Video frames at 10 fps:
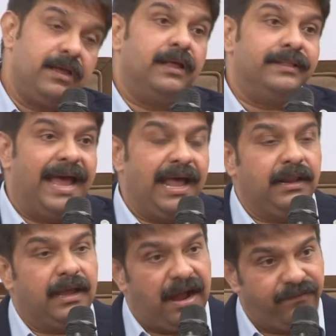
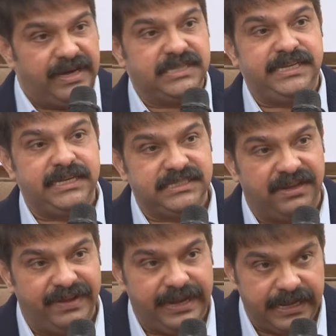Then after six,
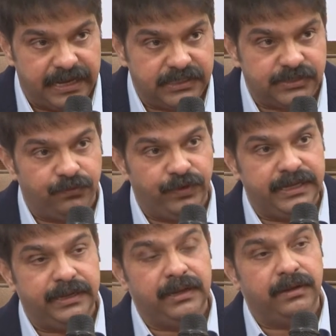seven years,
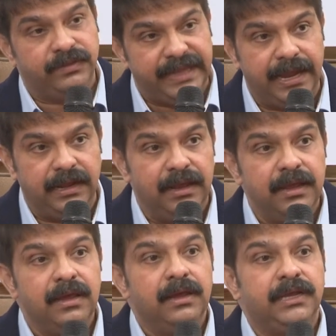we think
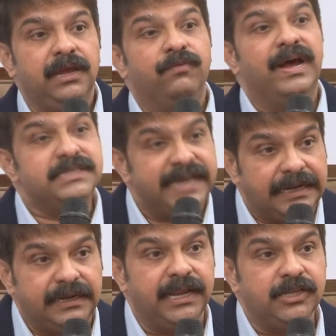ki one
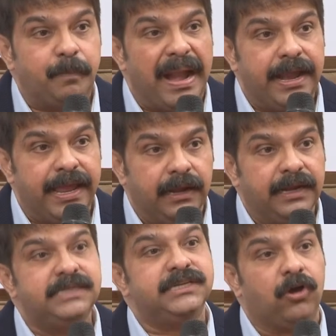sector is pending.
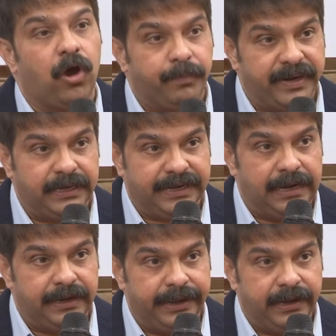It's a corporate
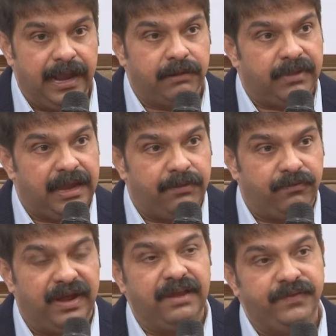catering. And my
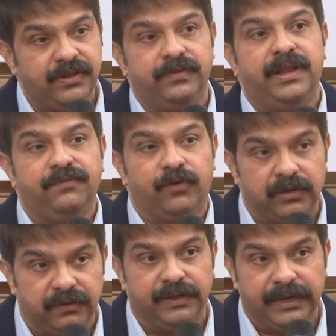wife is very fond
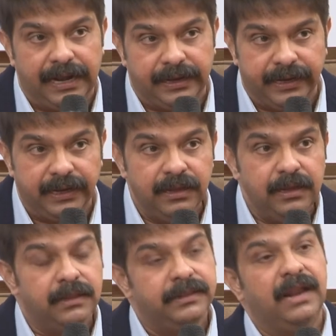of the catering.
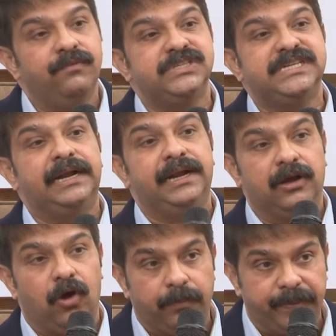Then we started a
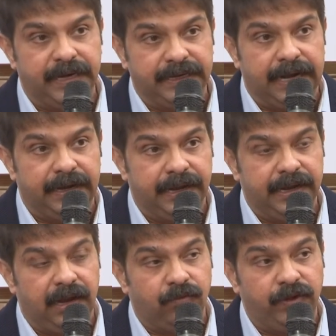corporate catering
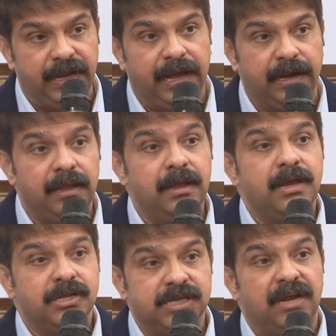and we are
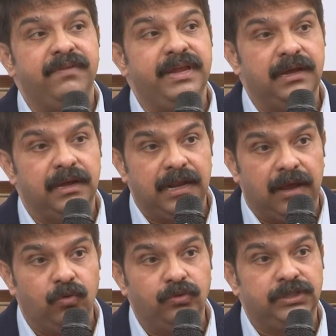serving uh,
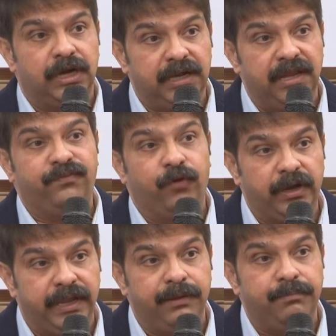now 30,
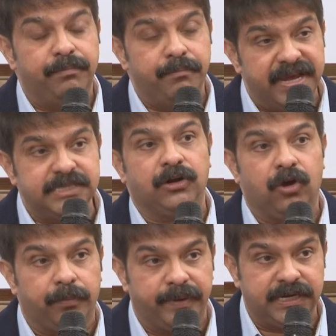40 major
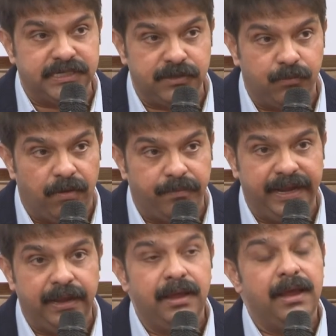corporates in
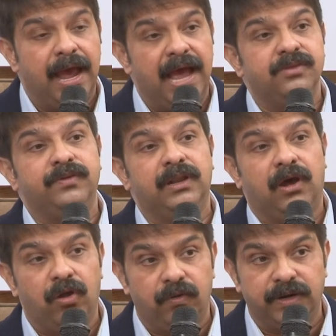Bombay as well as
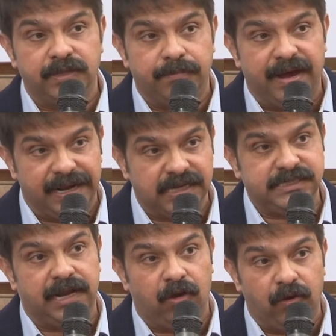all over the
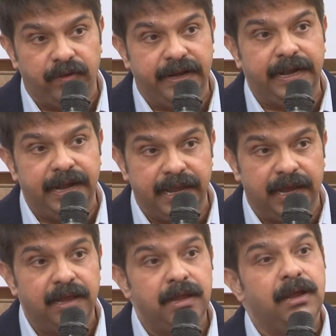Maharashtra and all over
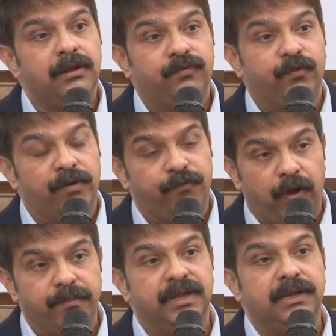India
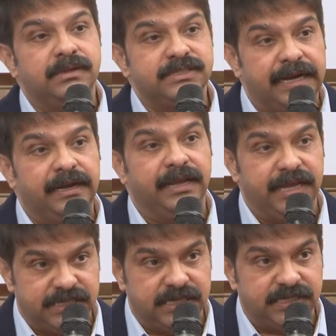from the central
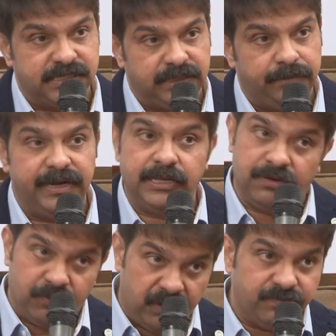kitchen system. It is
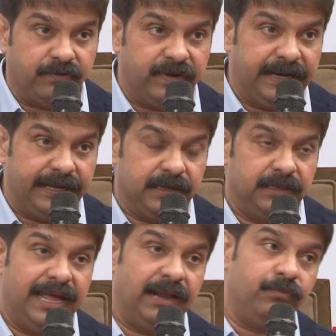one of the vertical.
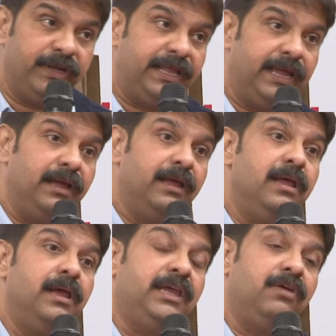Then we think
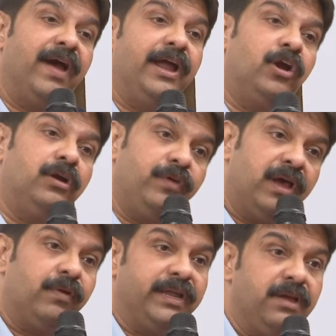ki why not we
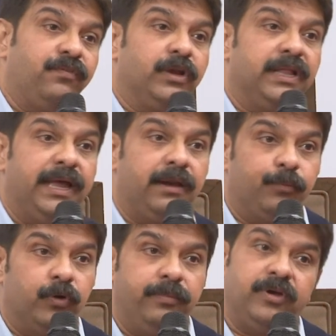are working for the
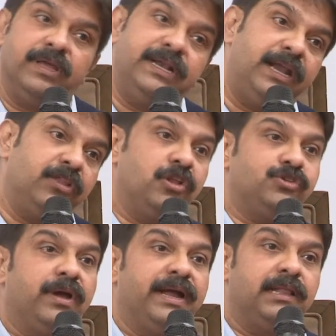airport because it is
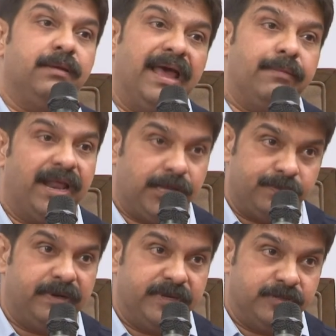also again the man
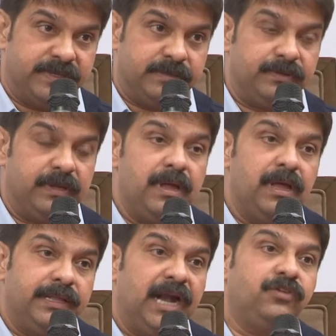management business.
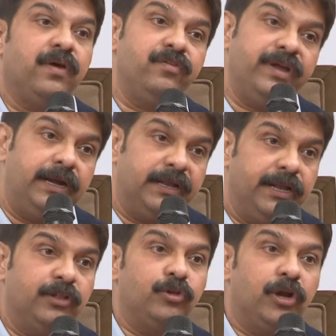That's why we enter
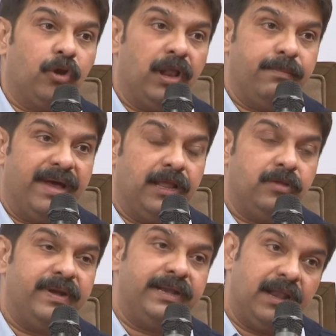into the trolley
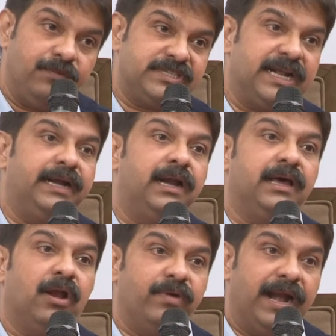management. Then we started a
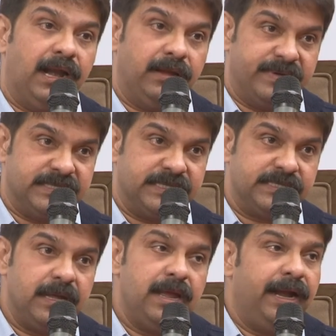ground handling business.
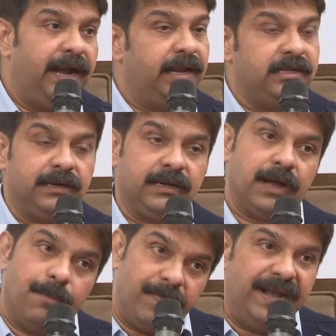It is a
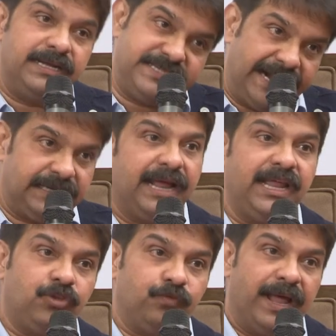complete sector
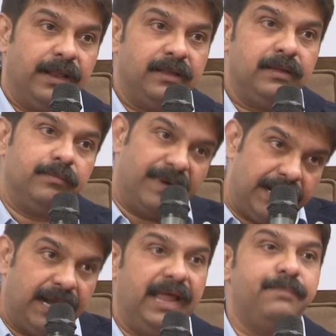is one, but
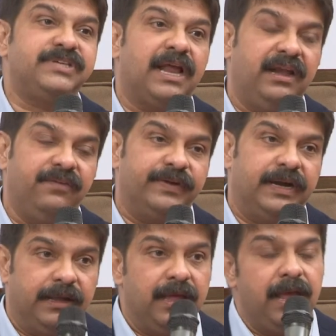the names are
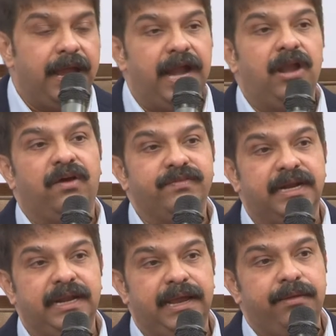different. End of the
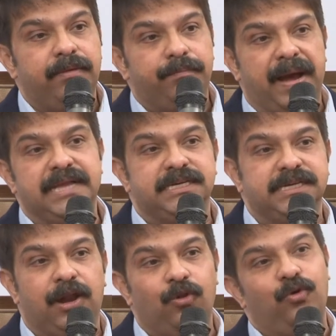day,
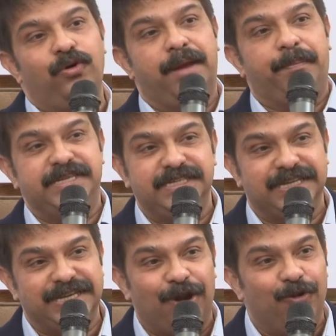5,000 logo or
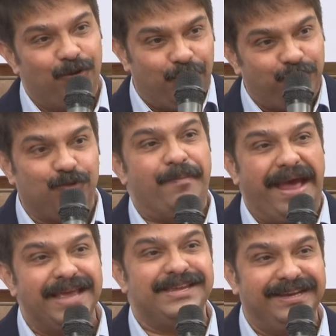25,000 logo, usko
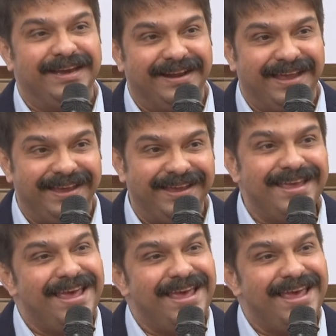manage hi karna hai.